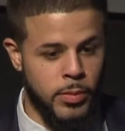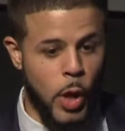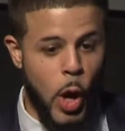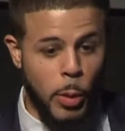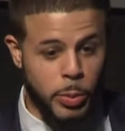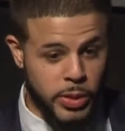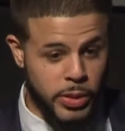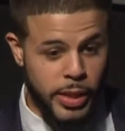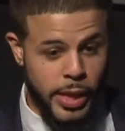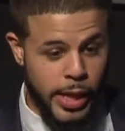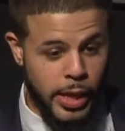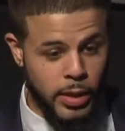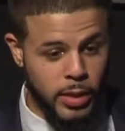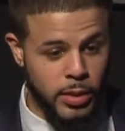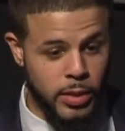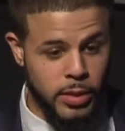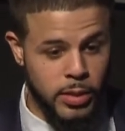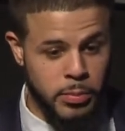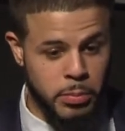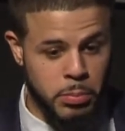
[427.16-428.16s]
Option A,
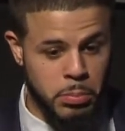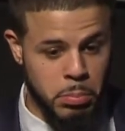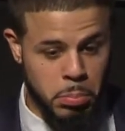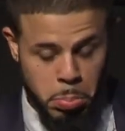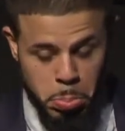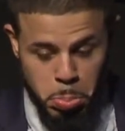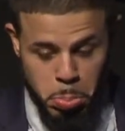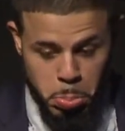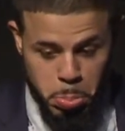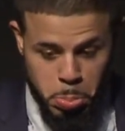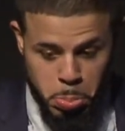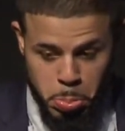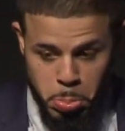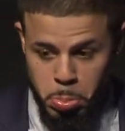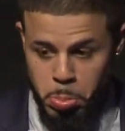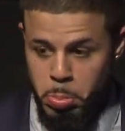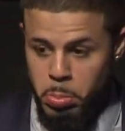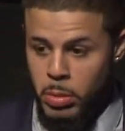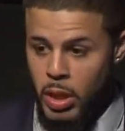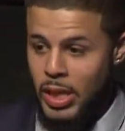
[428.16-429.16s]

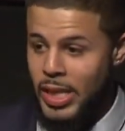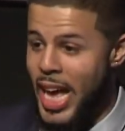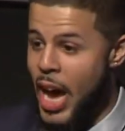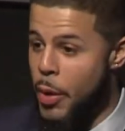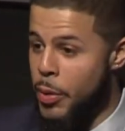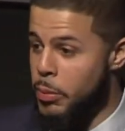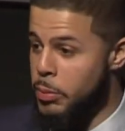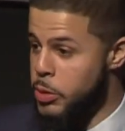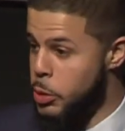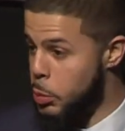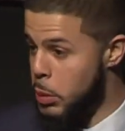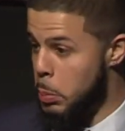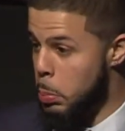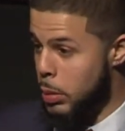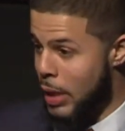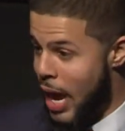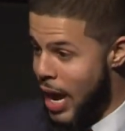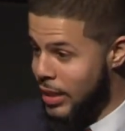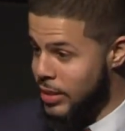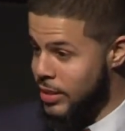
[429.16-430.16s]
allow them to be
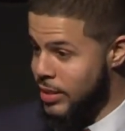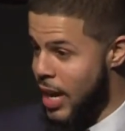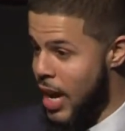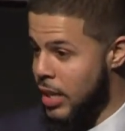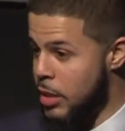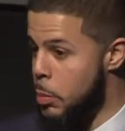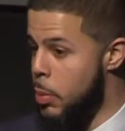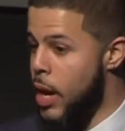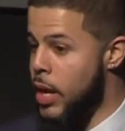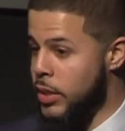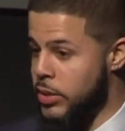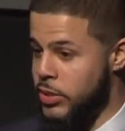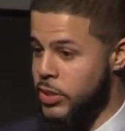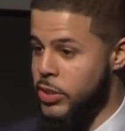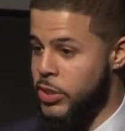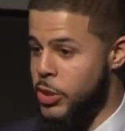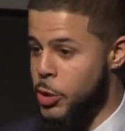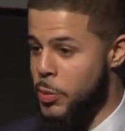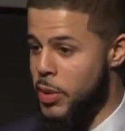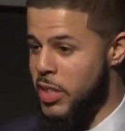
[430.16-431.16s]
blindsided by a
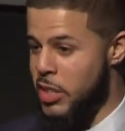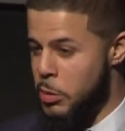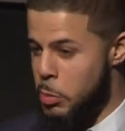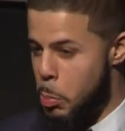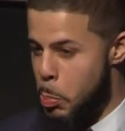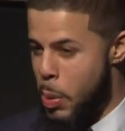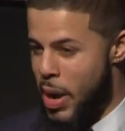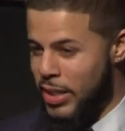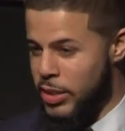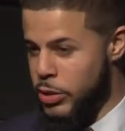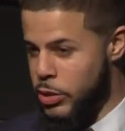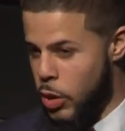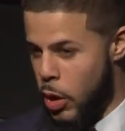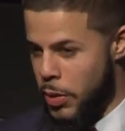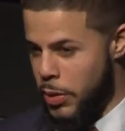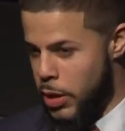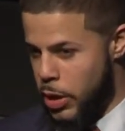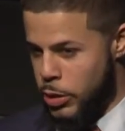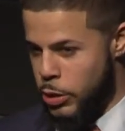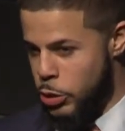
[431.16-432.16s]
system that is bent
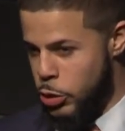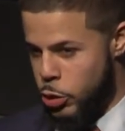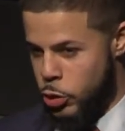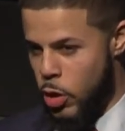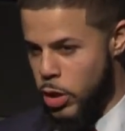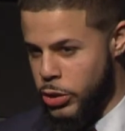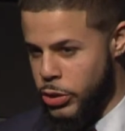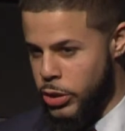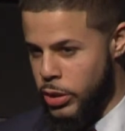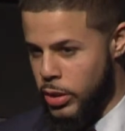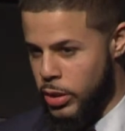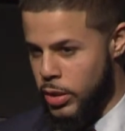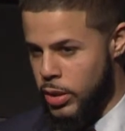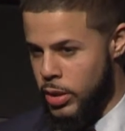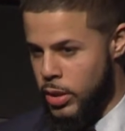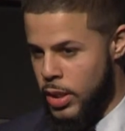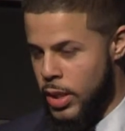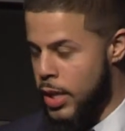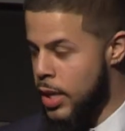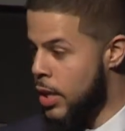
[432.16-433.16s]
on their destruction.
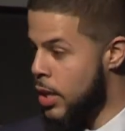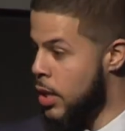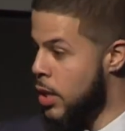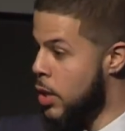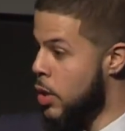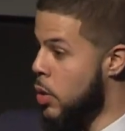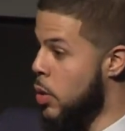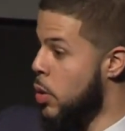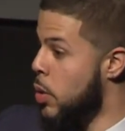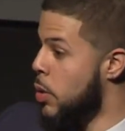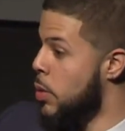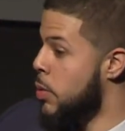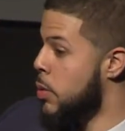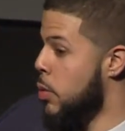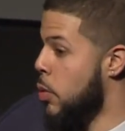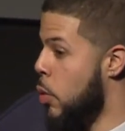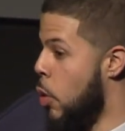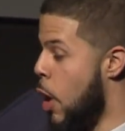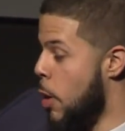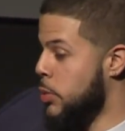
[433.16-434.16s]

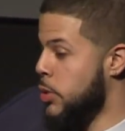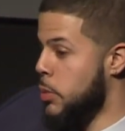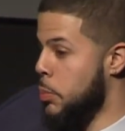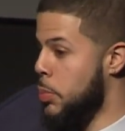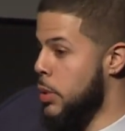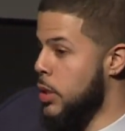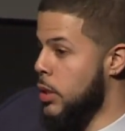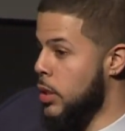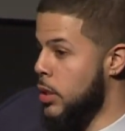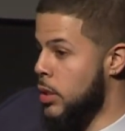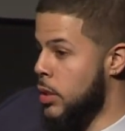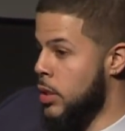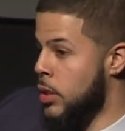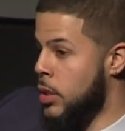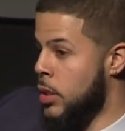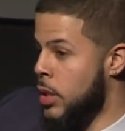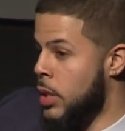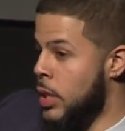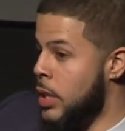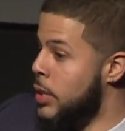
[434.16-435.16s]
Or option B,
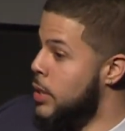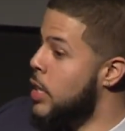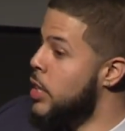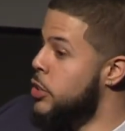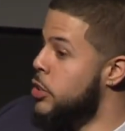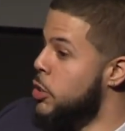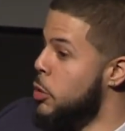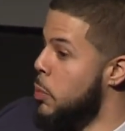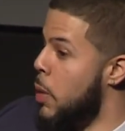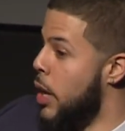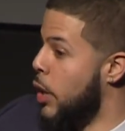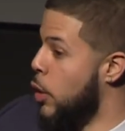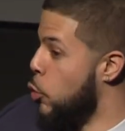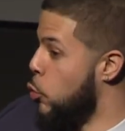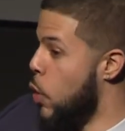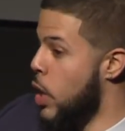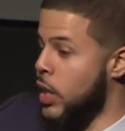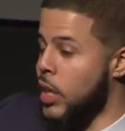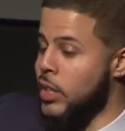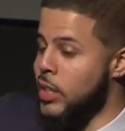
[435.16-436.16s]
teach them how to
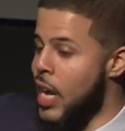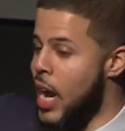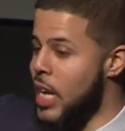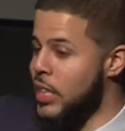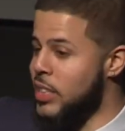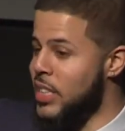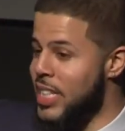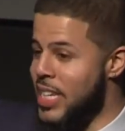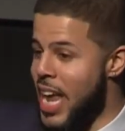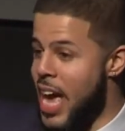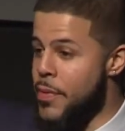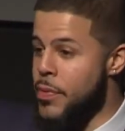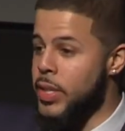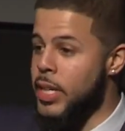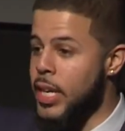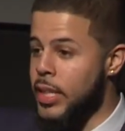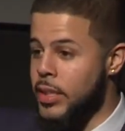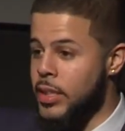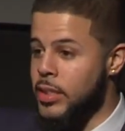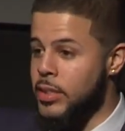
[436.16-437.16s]
recognize and
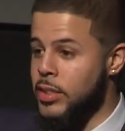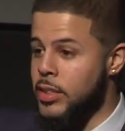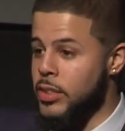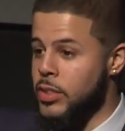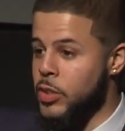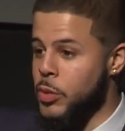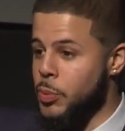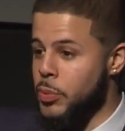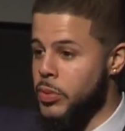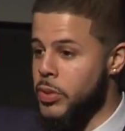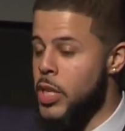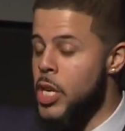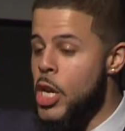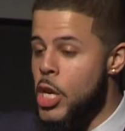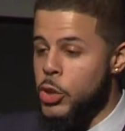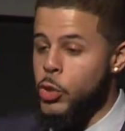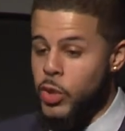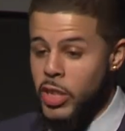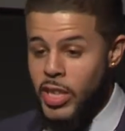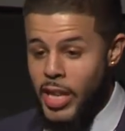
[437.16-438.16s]
navigate these systems
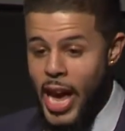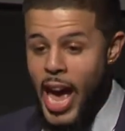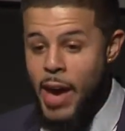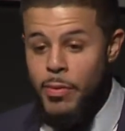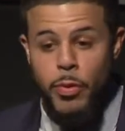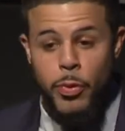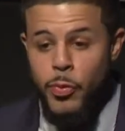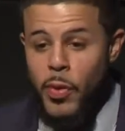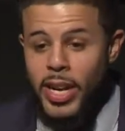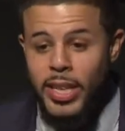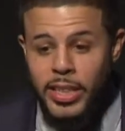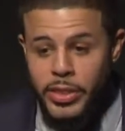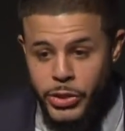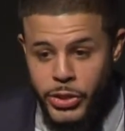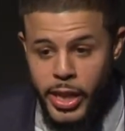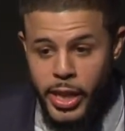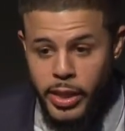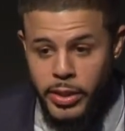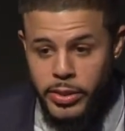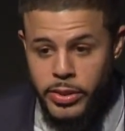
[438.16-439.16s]
so that they have a fighting
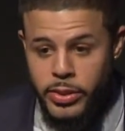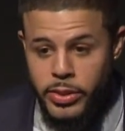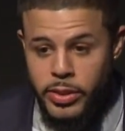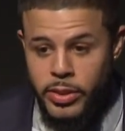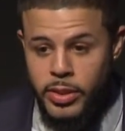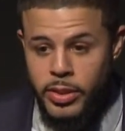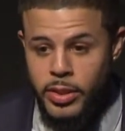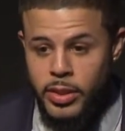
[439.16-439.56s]
chance.